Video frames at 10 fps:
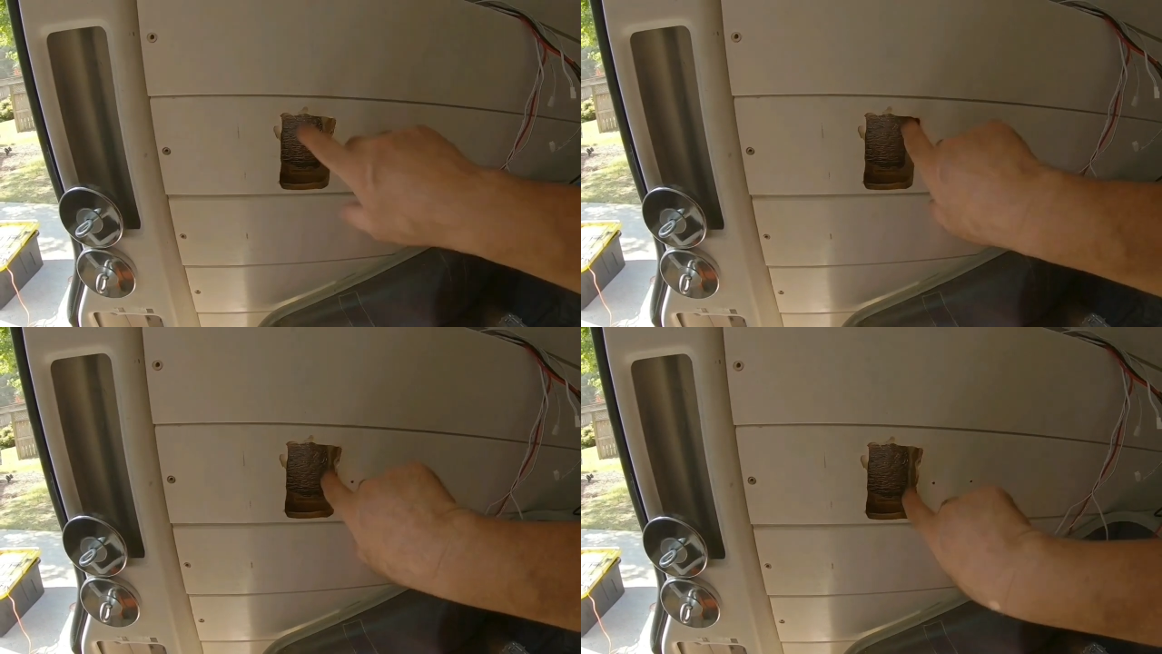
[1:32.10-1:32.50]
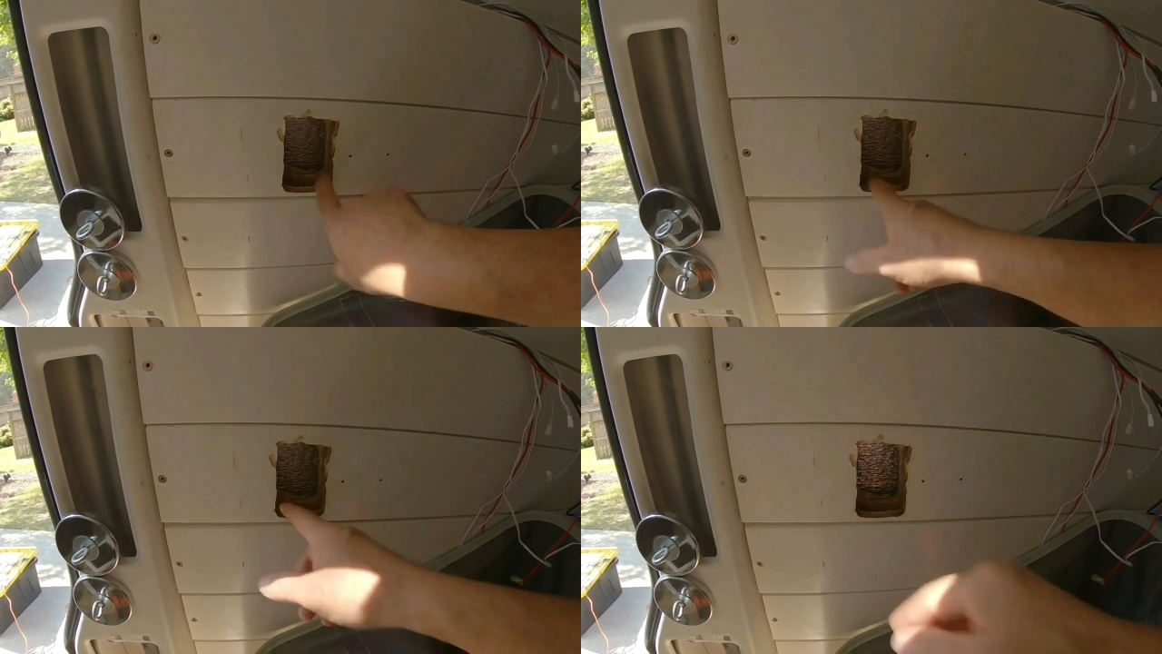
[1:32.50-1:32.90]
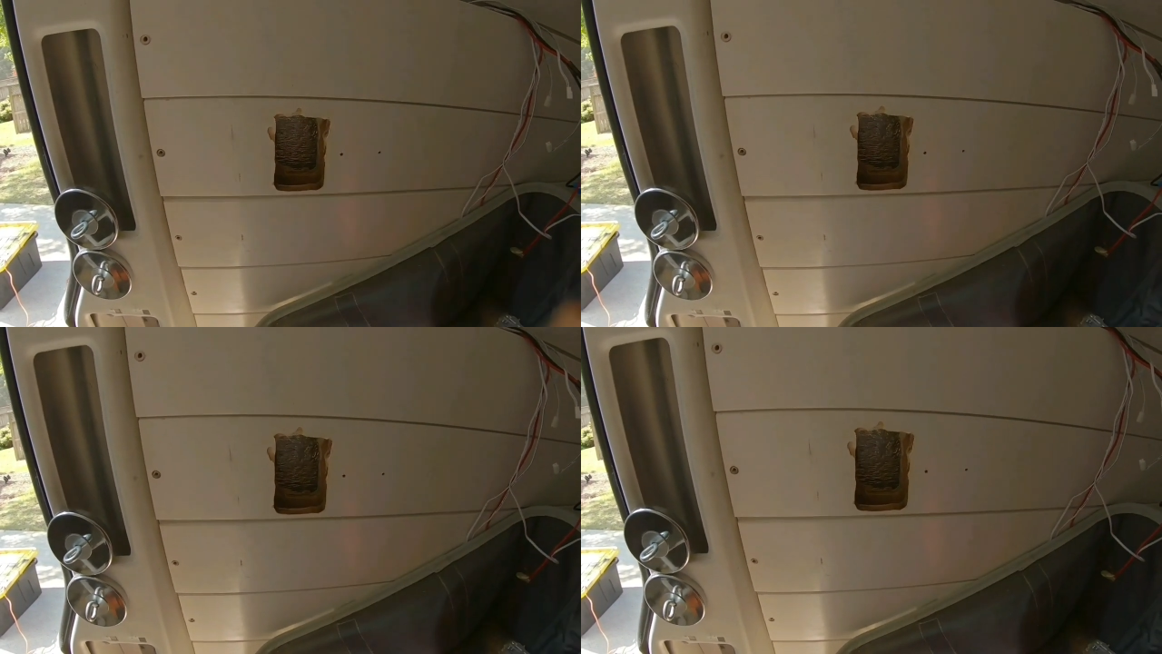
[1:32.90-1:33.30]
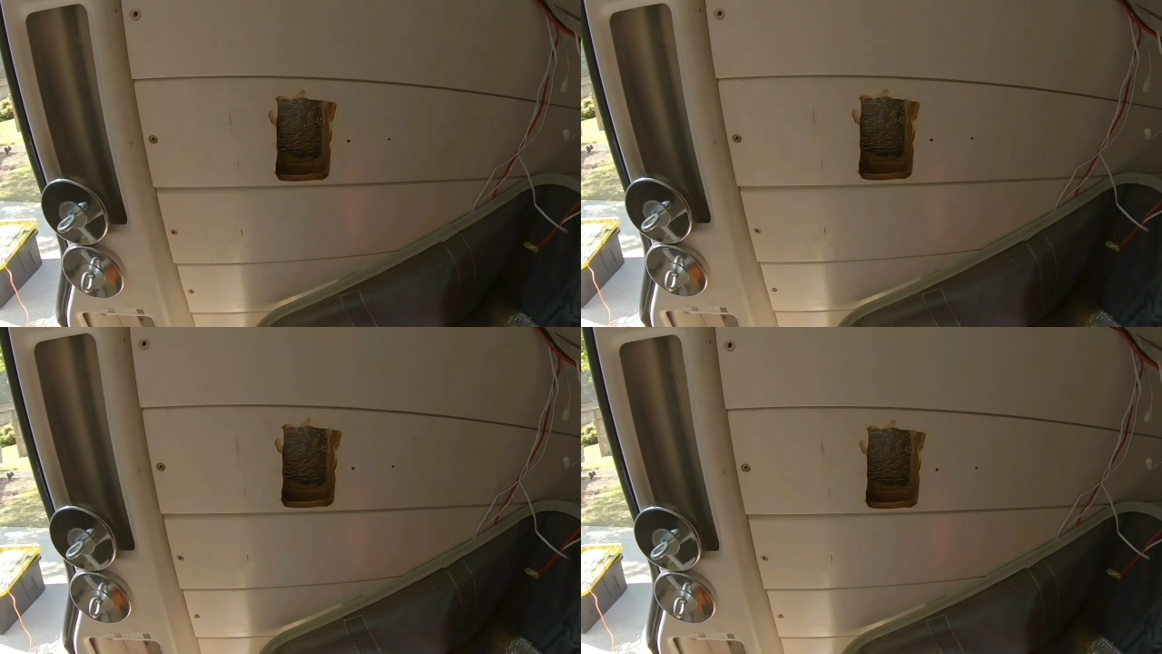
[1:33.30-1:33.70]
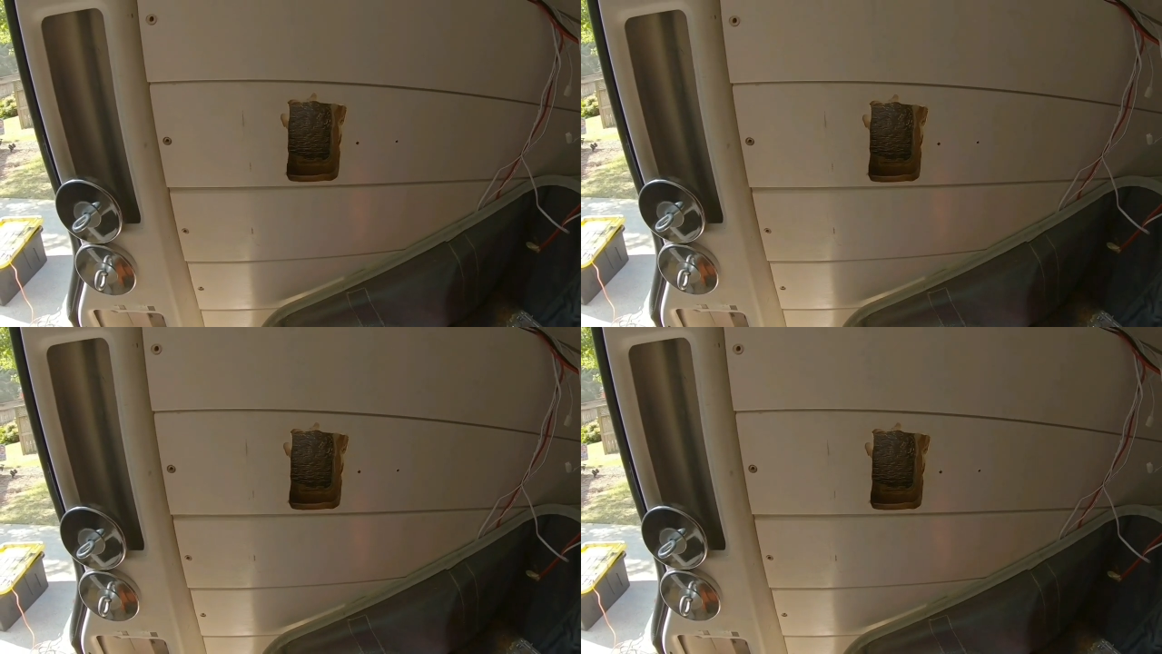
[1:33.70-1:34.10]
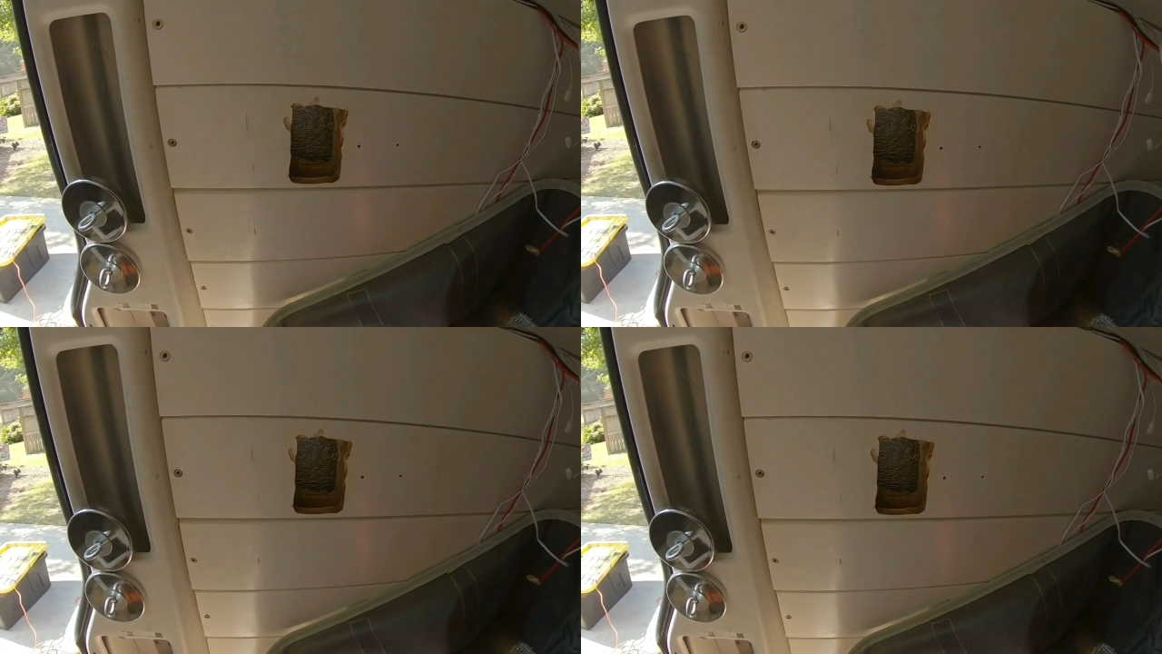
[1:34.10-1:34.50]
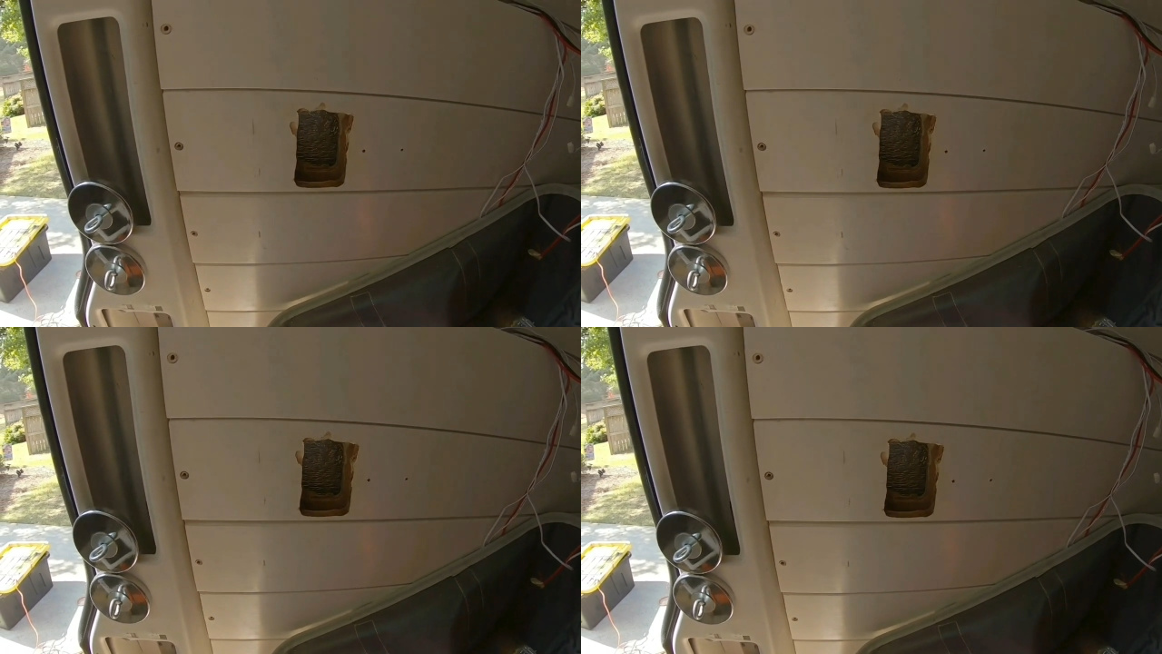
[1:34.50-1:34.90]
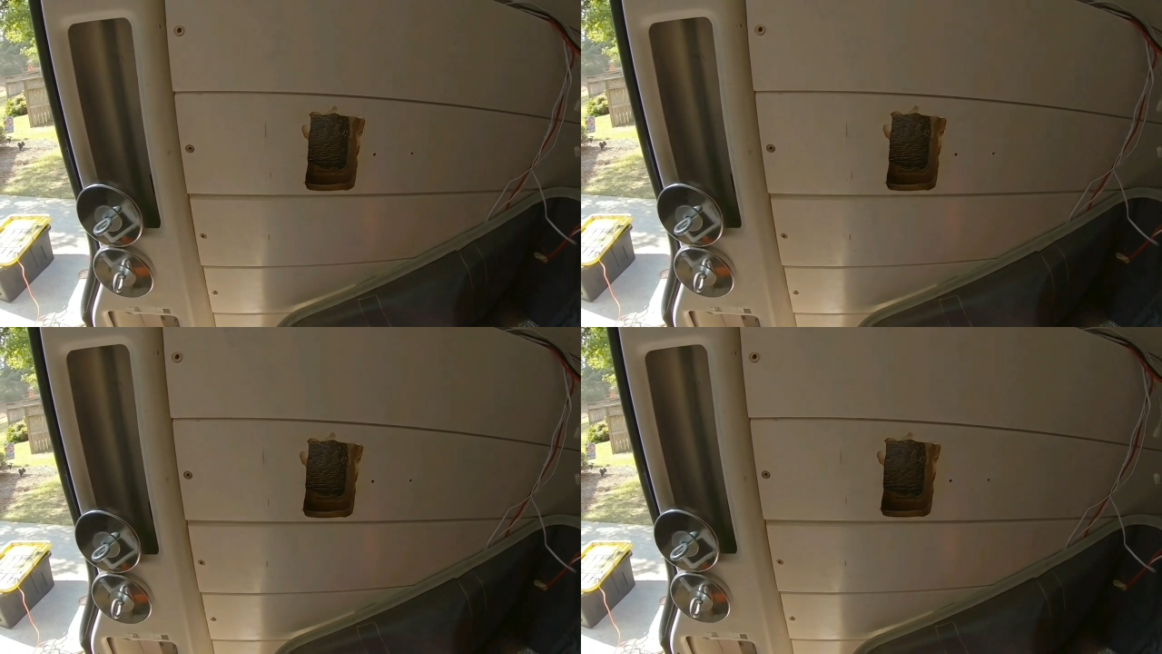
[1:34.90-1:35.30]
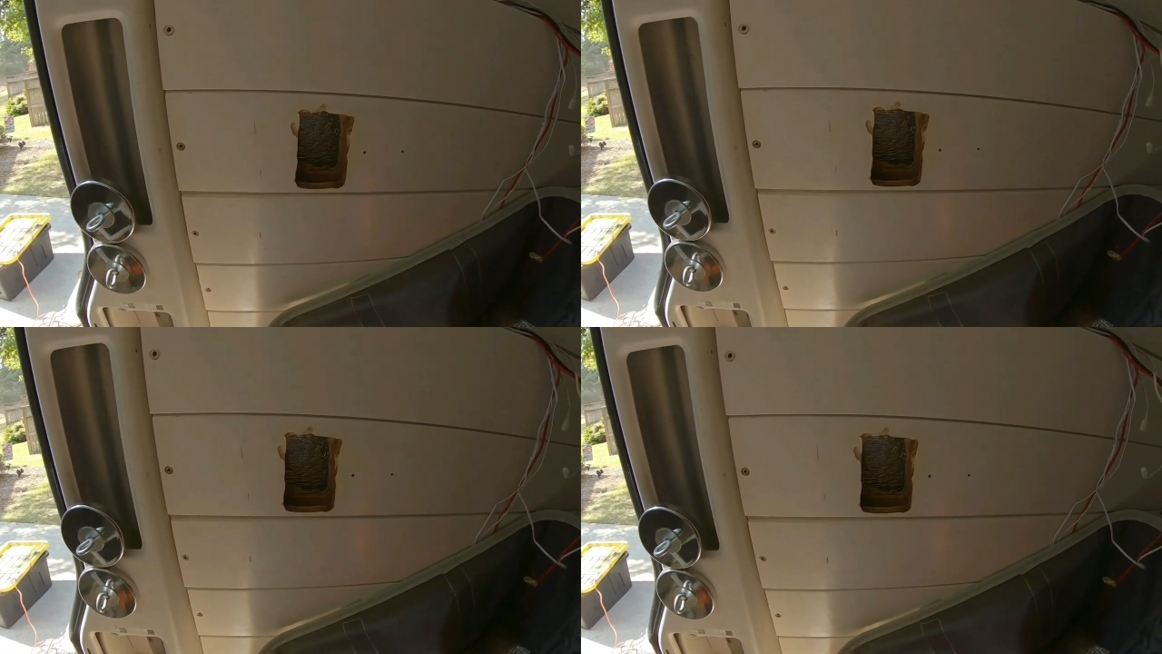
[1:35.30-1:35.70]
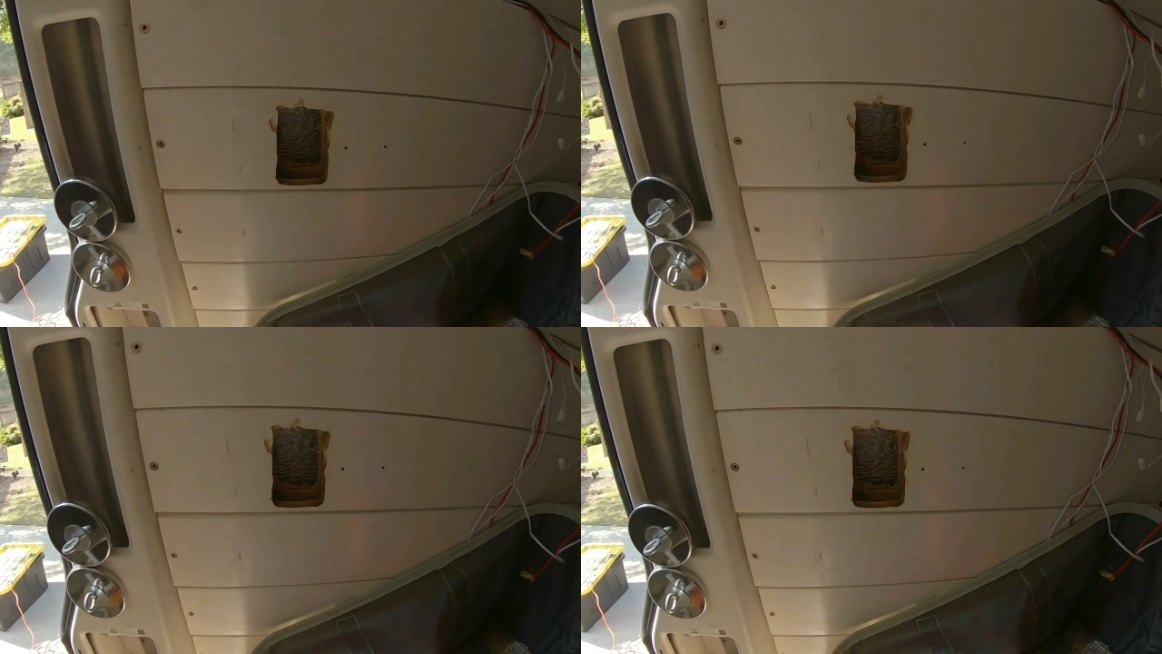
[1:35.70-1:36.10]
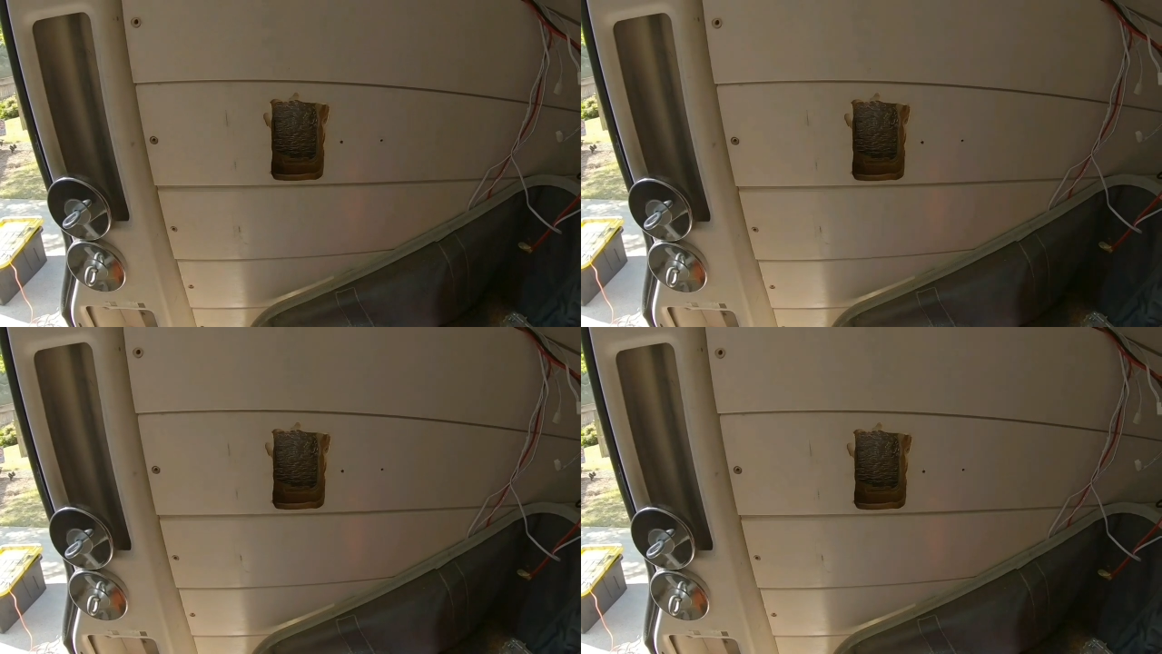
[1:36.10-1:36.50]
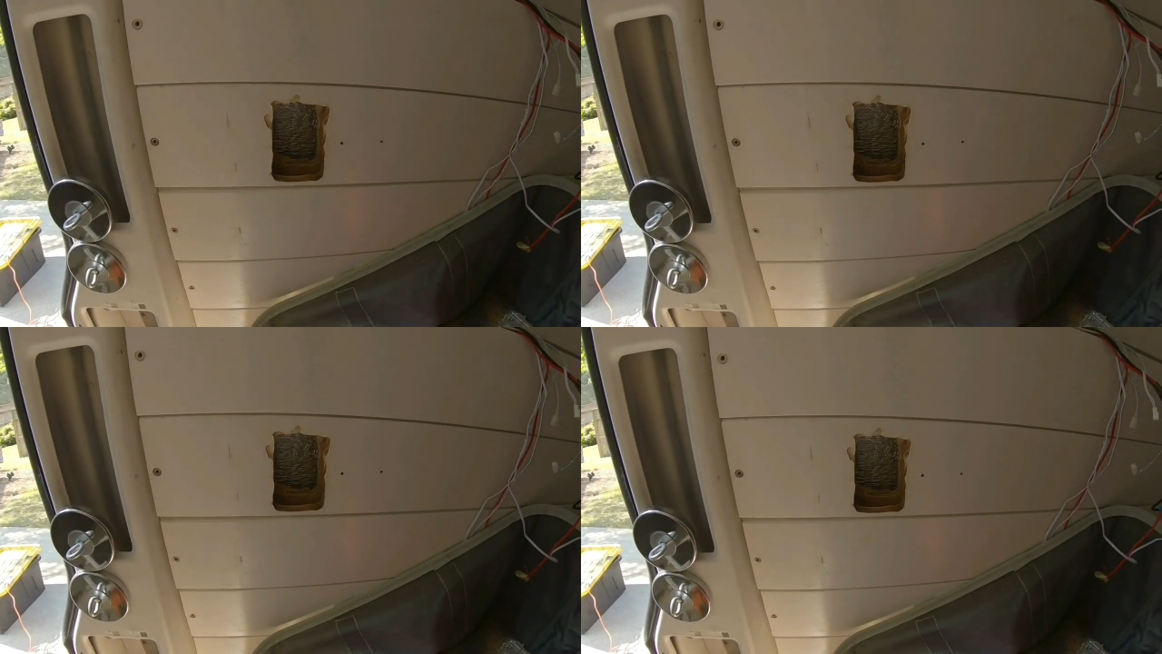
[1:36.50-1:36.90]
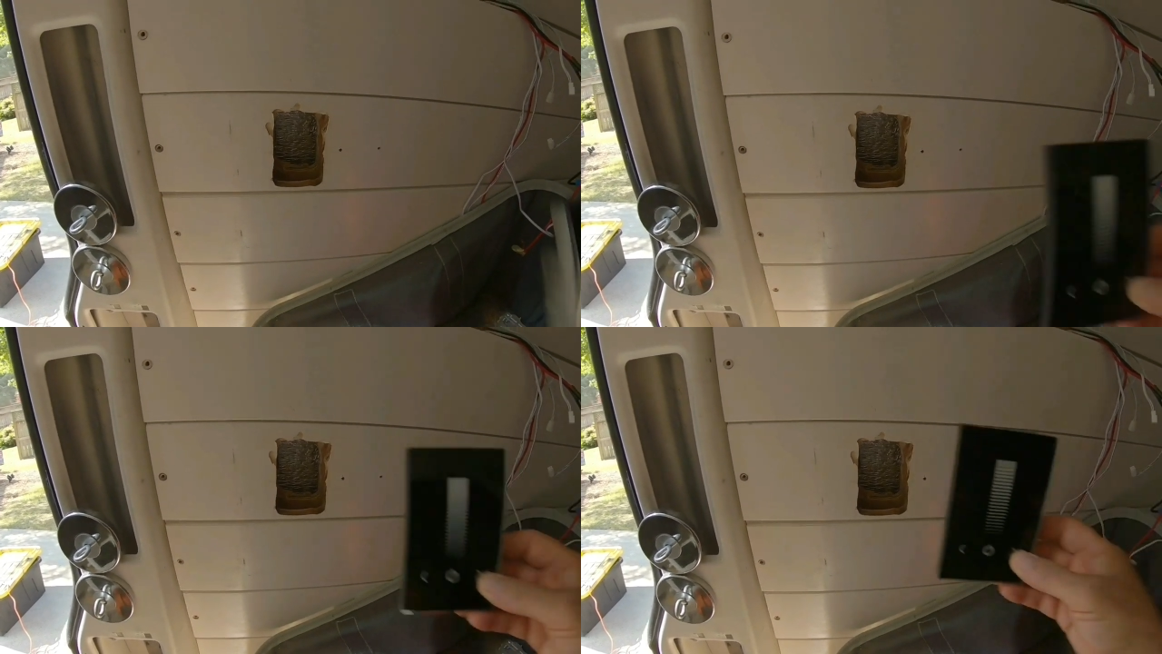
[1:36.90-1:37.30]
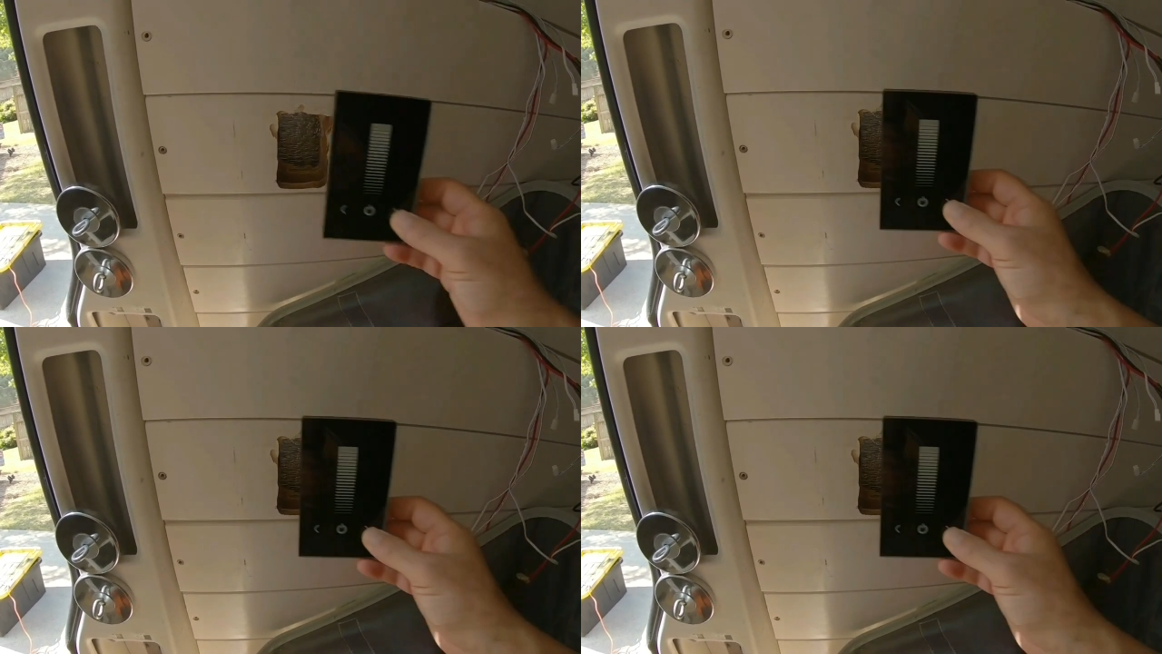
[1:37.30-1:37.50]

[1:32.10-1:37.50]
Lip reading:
(no speaker visible)